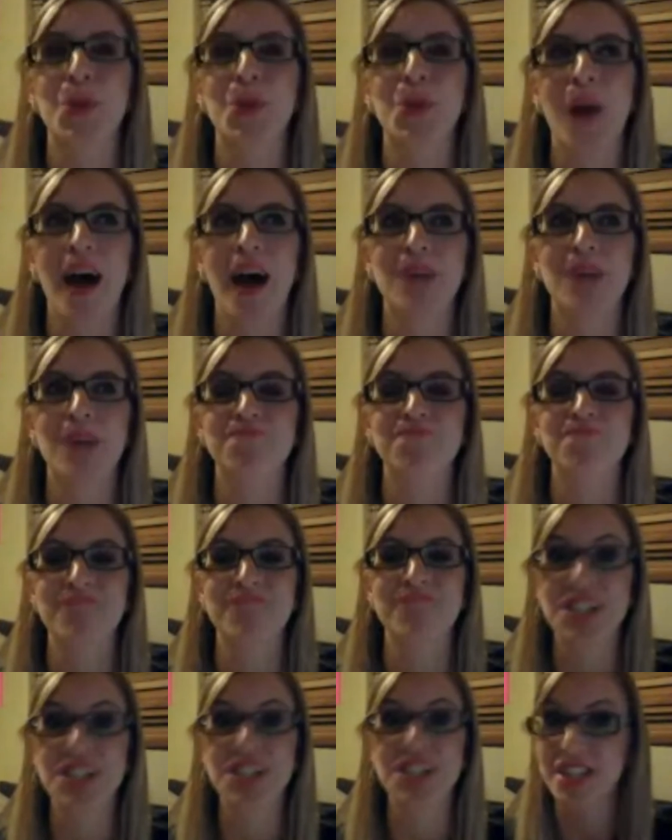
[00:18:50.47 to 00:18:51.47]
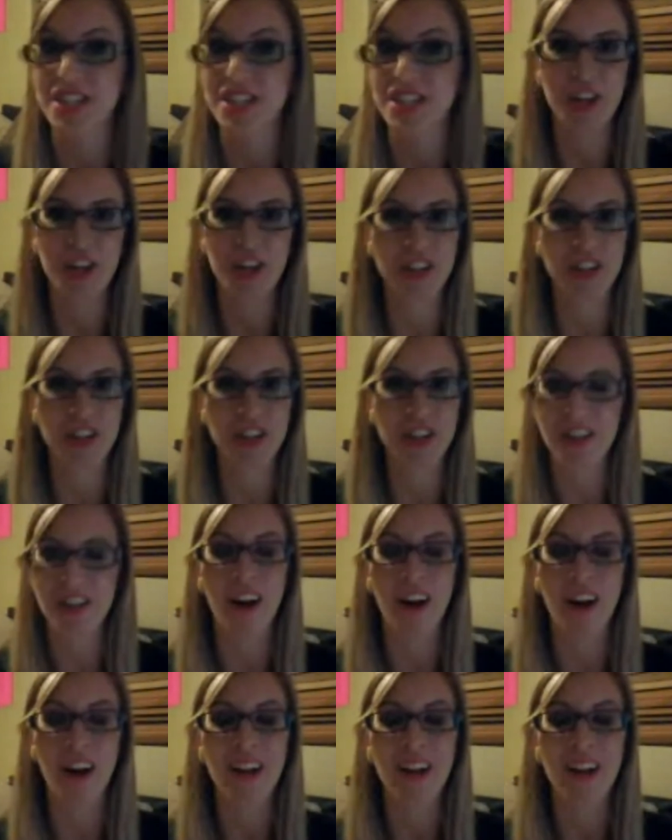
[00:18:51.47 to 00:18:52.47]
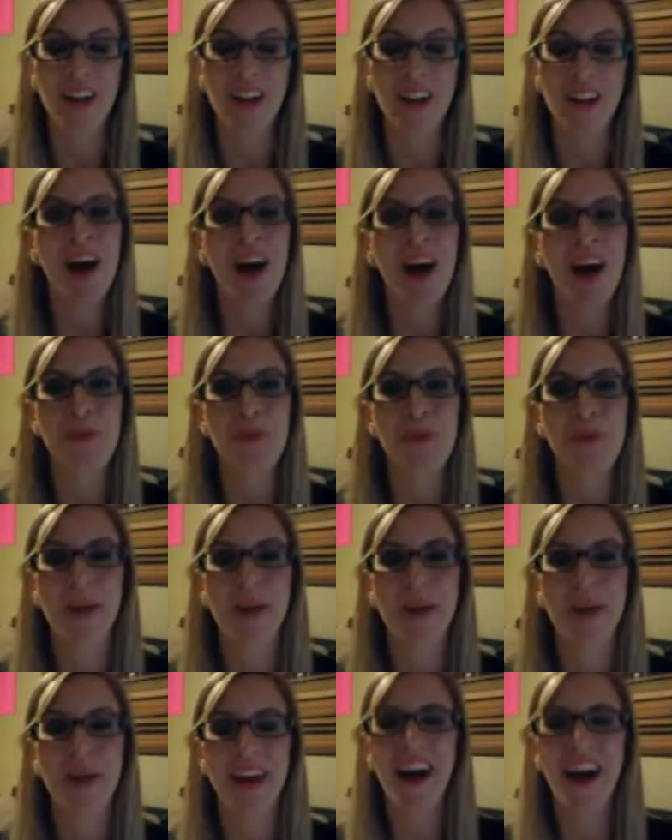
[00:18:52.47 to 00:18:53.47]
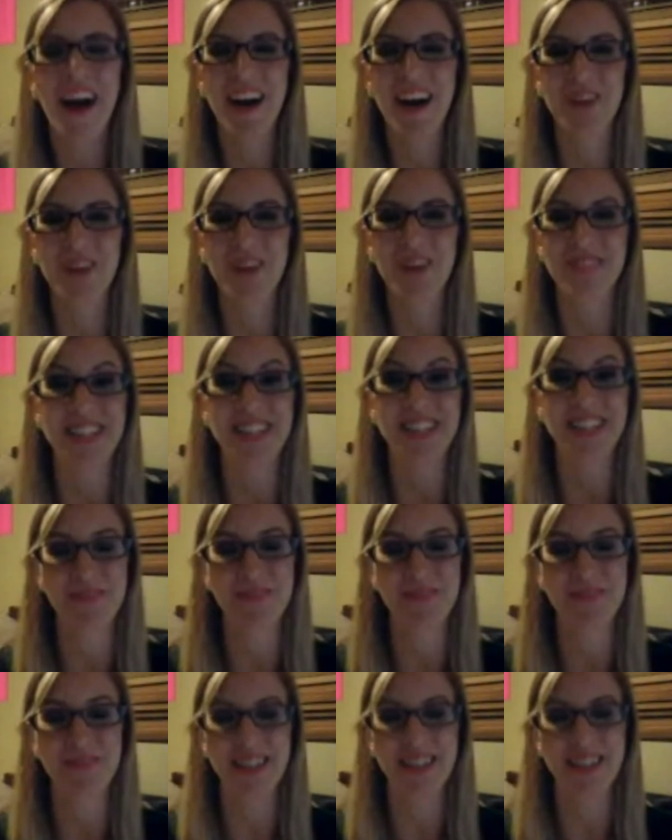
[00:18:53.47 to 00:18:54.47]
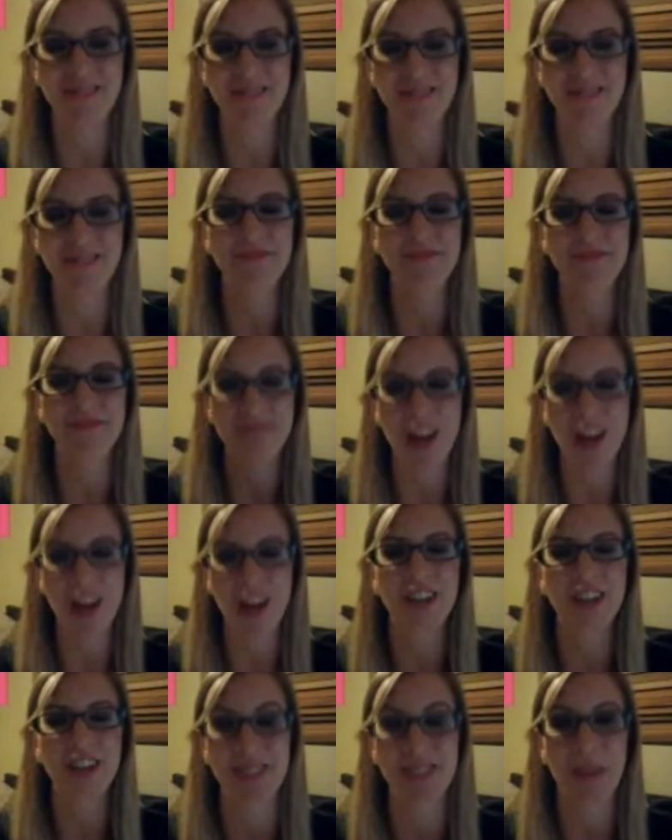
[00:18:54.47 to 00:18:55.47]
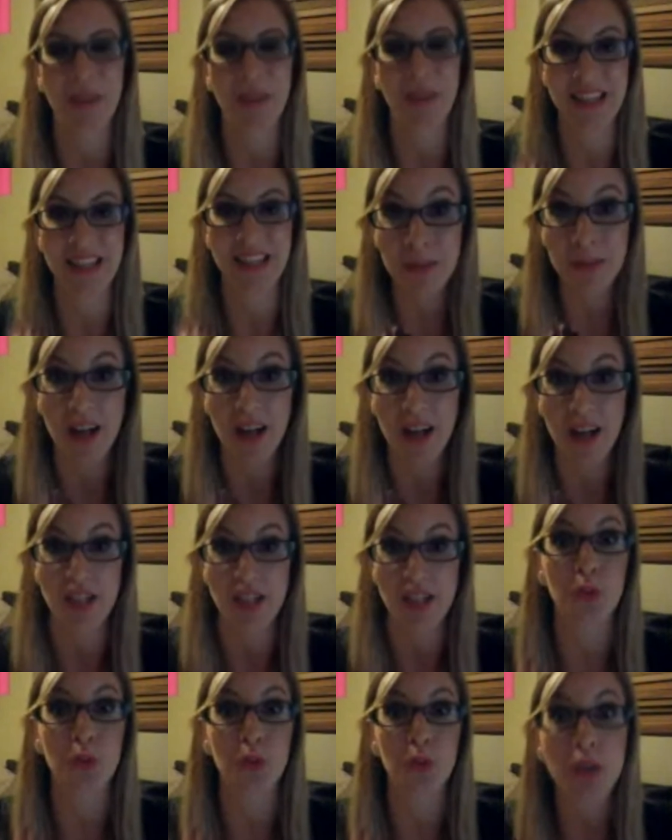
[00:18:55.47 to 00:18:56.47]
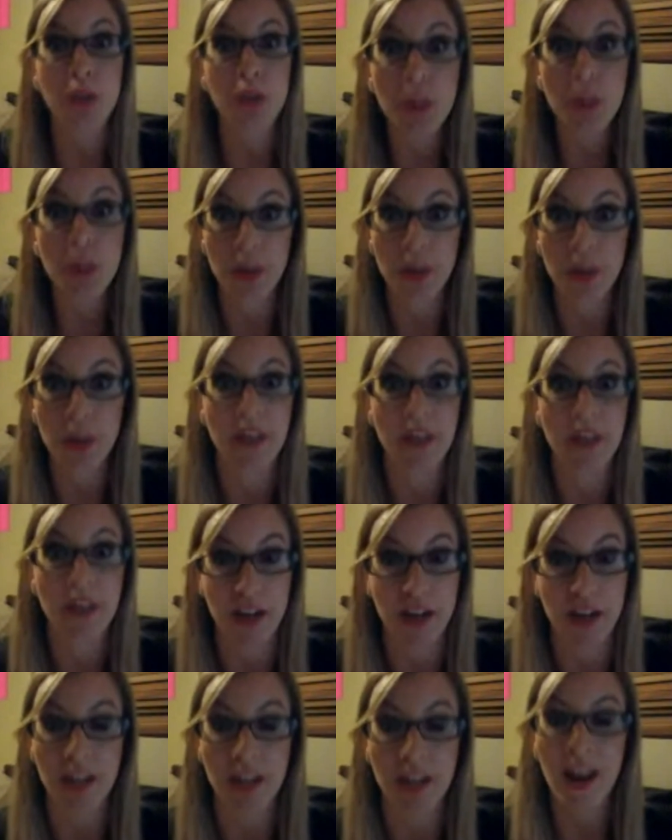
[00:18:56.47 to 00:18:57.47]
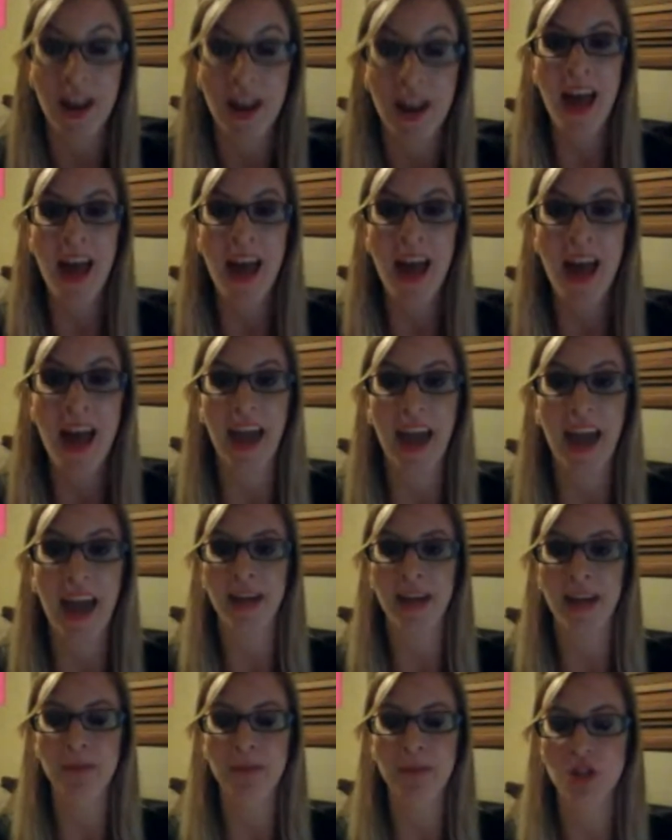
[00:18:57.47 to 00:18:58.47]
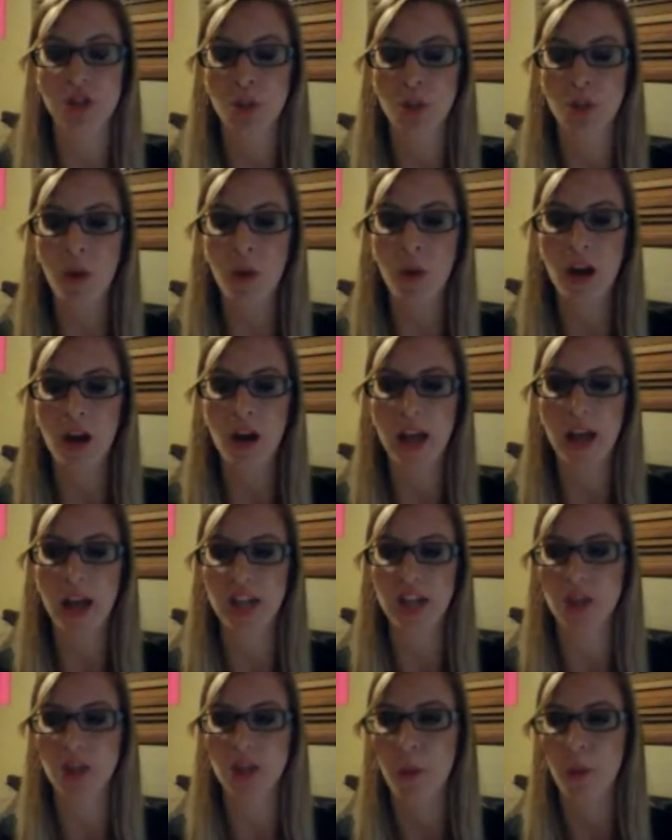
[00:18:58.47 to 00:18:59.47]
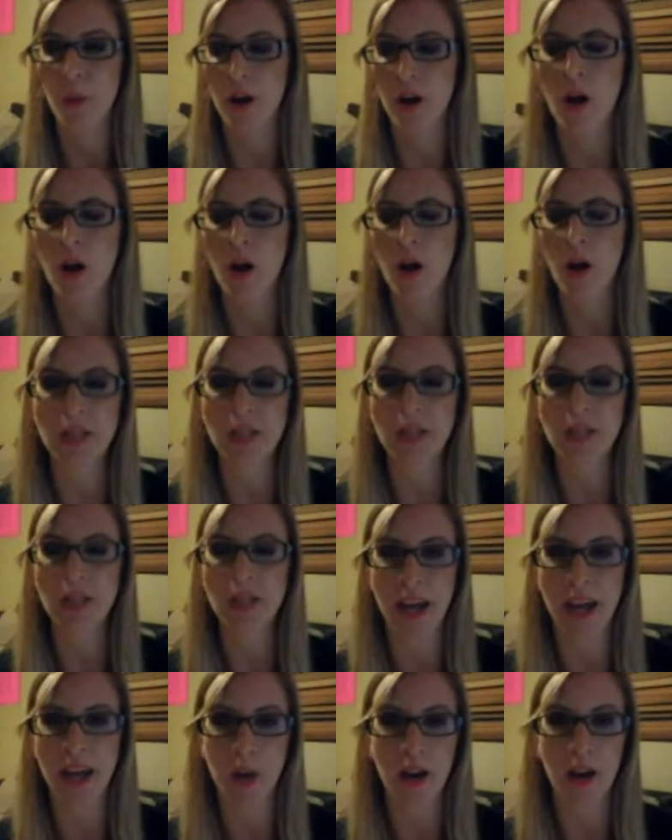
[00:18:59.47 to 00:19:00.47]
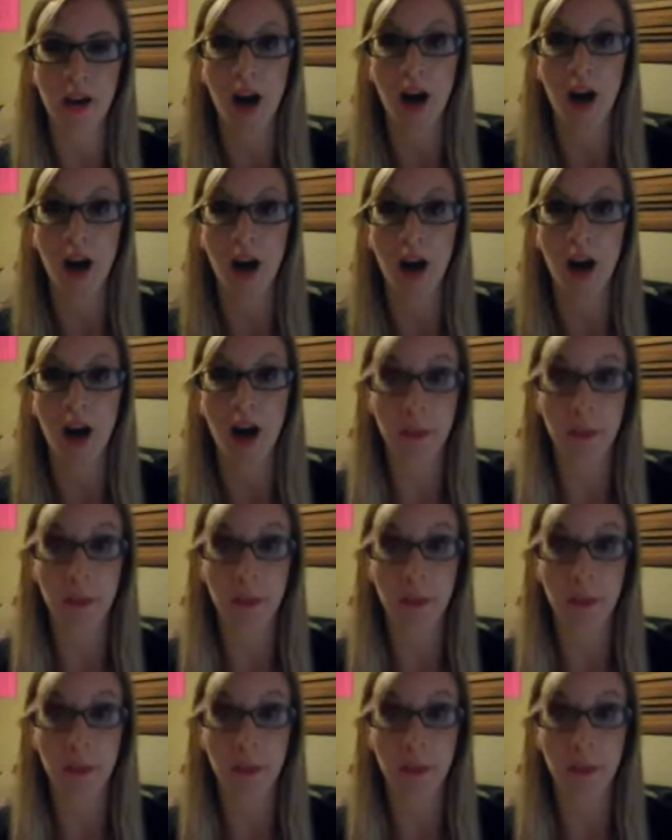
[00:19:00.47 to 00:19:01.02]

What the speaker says: who, she's not a girly girl at all, but we talked her into wearing this lip gloss. It looked really, really good on her. And so she wore it, and she wore it all day at work on